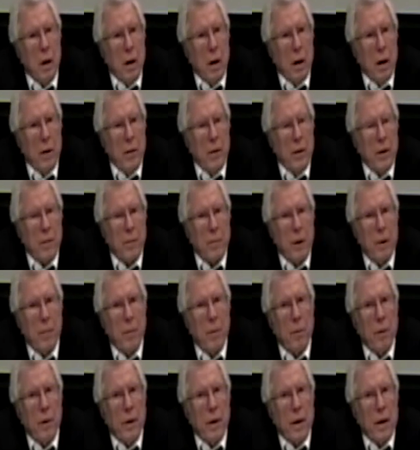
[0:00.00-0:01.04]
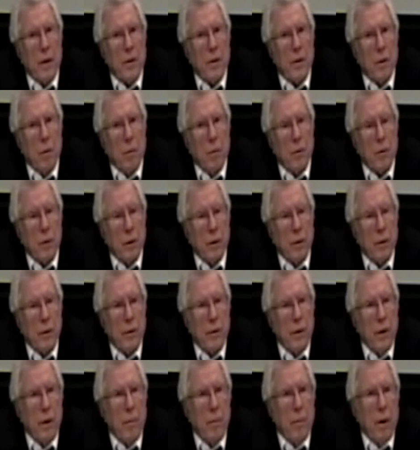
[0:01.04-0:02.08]
And these people were not
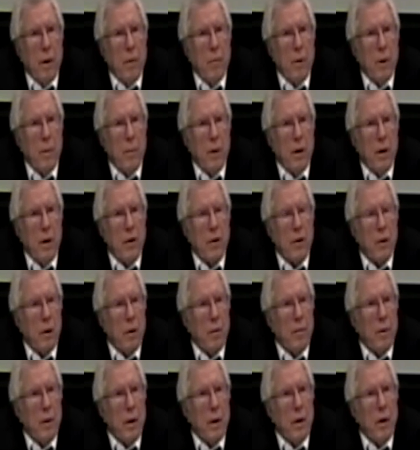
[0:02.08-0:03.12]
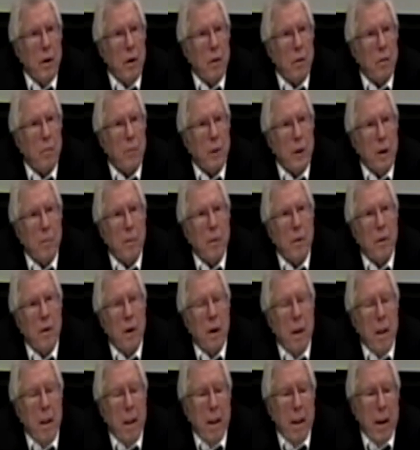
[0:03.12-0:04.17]
soldiers. They were women and children and old
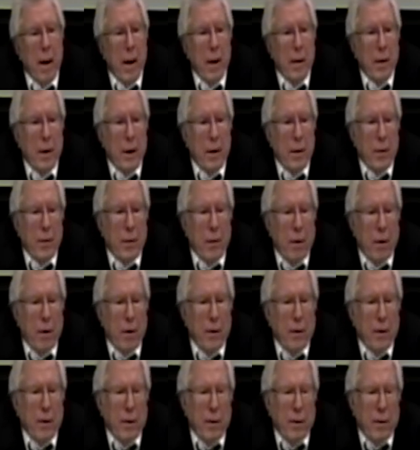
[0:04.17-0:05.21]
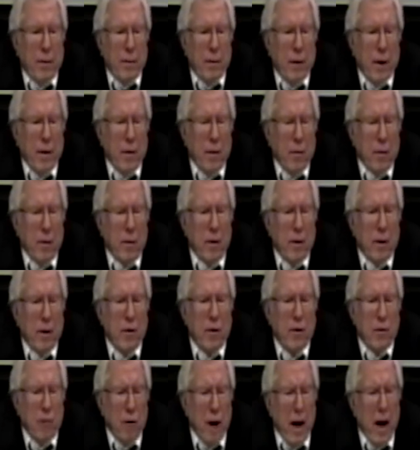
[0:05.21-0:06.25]
people. And I thought if I could
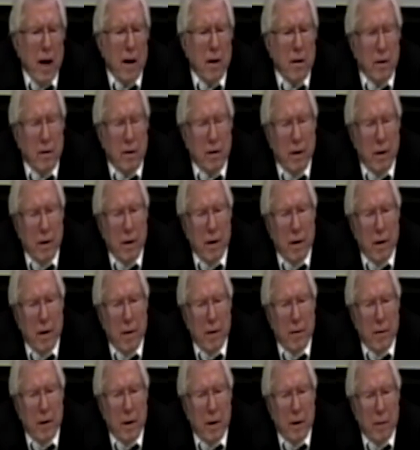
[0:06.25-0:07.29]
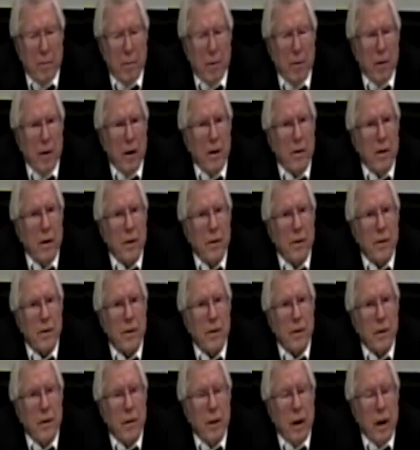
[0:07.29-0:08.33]
distract the
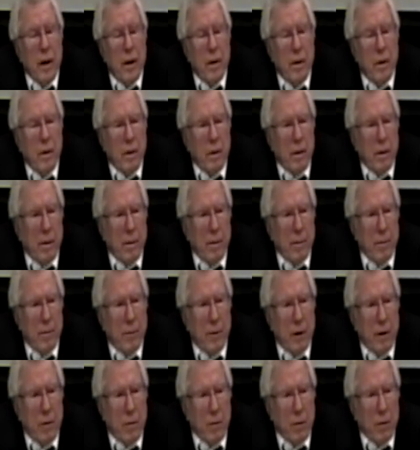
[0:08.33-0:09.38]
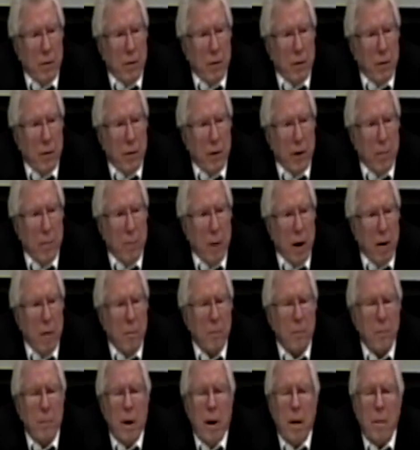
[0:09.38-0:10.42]
liberators, then uh, they would throw their
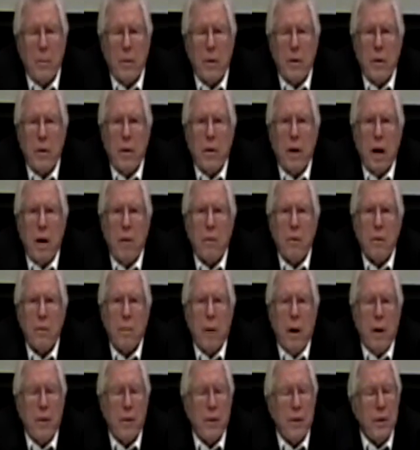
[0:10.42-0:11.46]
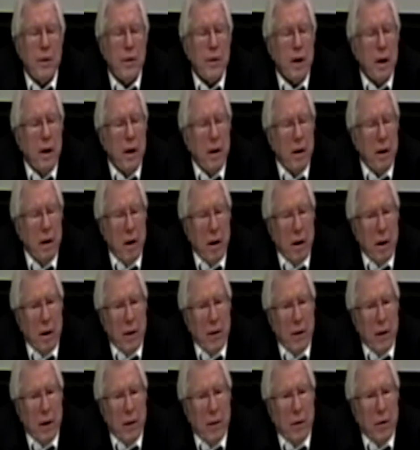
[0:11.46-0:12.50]
bomb bombs in the Taunus Mountains, and
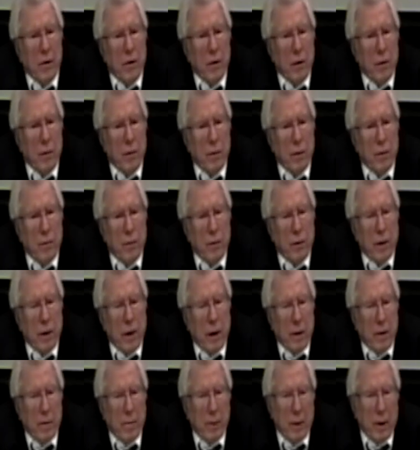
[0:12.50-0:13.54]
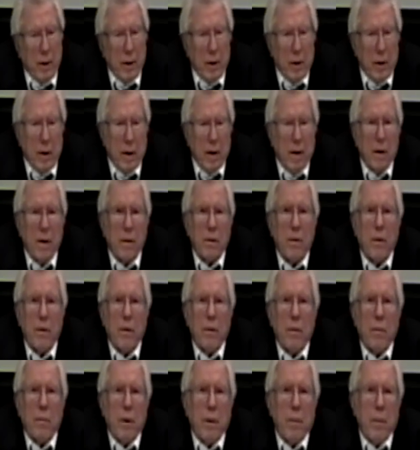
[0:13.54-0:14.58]
then the children would not be killed, or
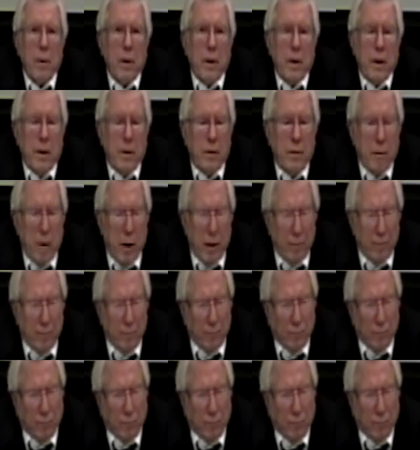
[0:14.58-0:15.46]
the women, and so on.